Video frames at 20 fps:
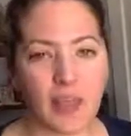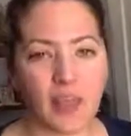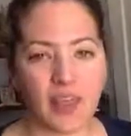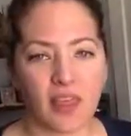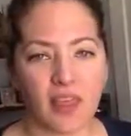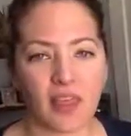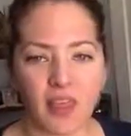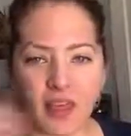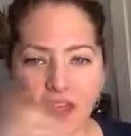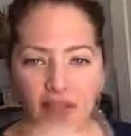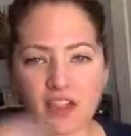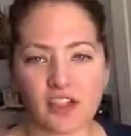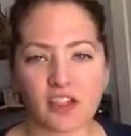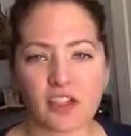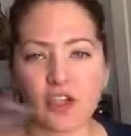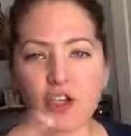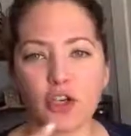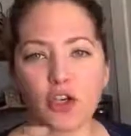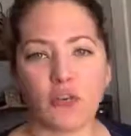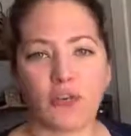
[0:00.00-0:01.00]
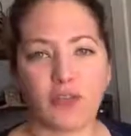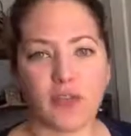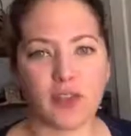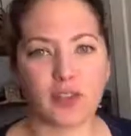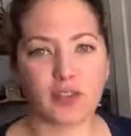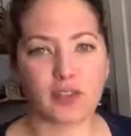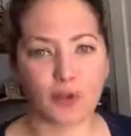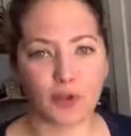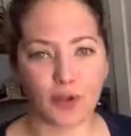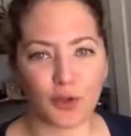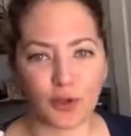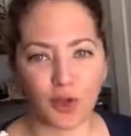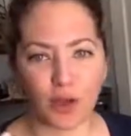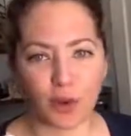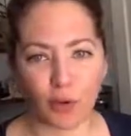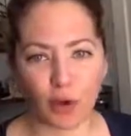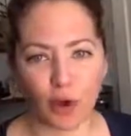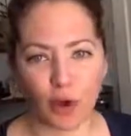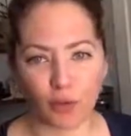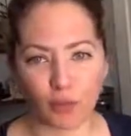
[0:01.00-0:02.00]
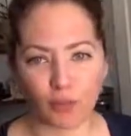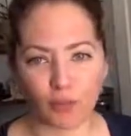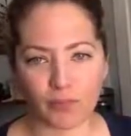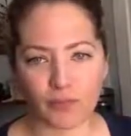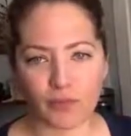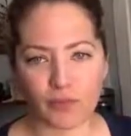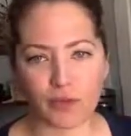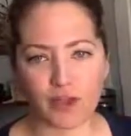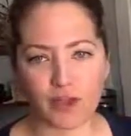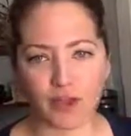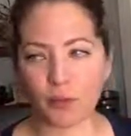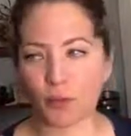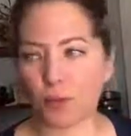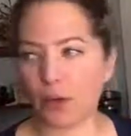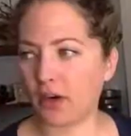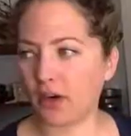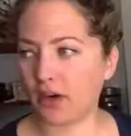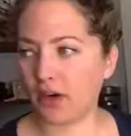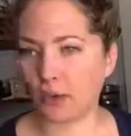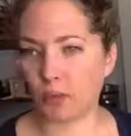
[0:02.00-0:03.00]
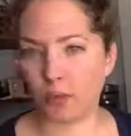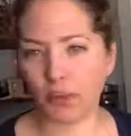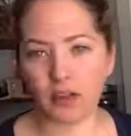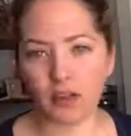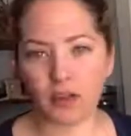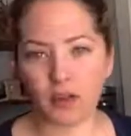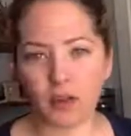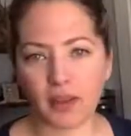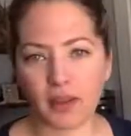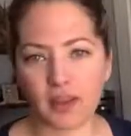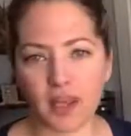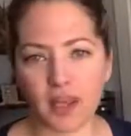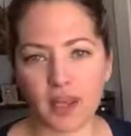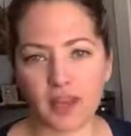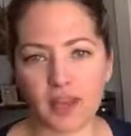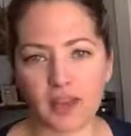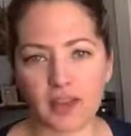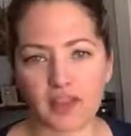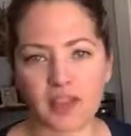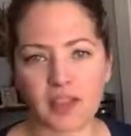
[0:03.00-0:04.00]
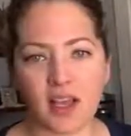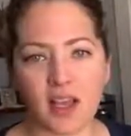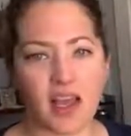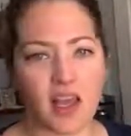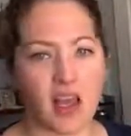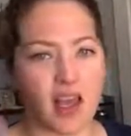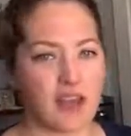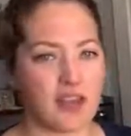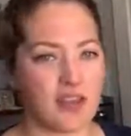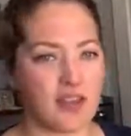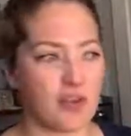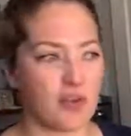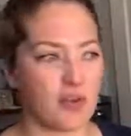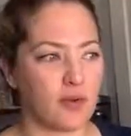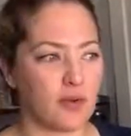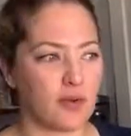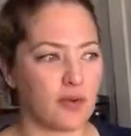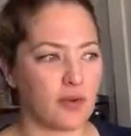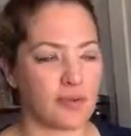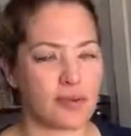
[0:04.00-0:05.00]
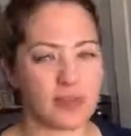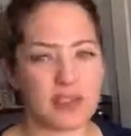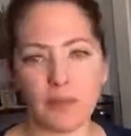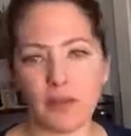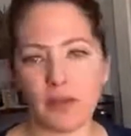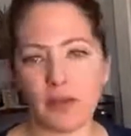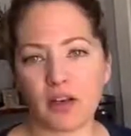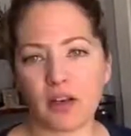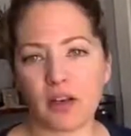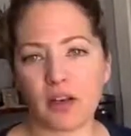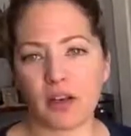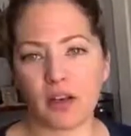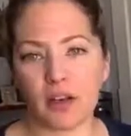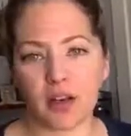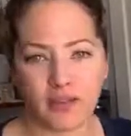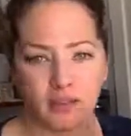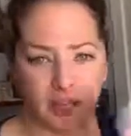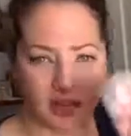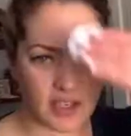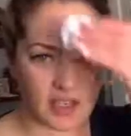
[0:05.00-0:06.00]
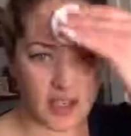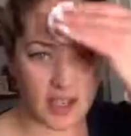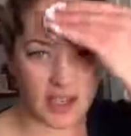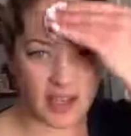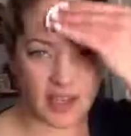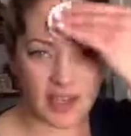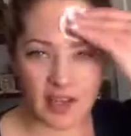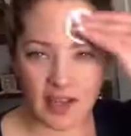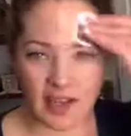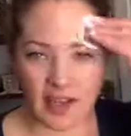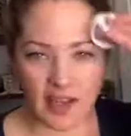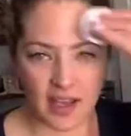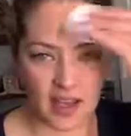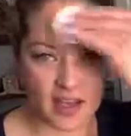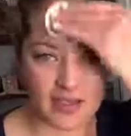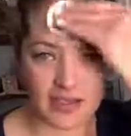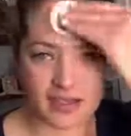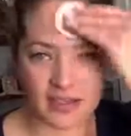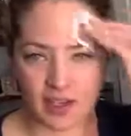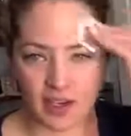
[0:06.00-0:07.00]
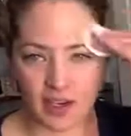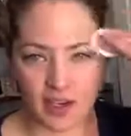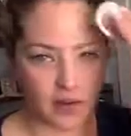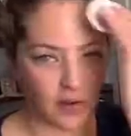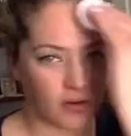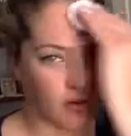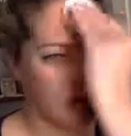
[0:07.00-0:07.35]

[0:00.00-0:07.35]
that's on your face when you come home. So then you put it on your pillowcase and then you end up sleeping on it every night. And so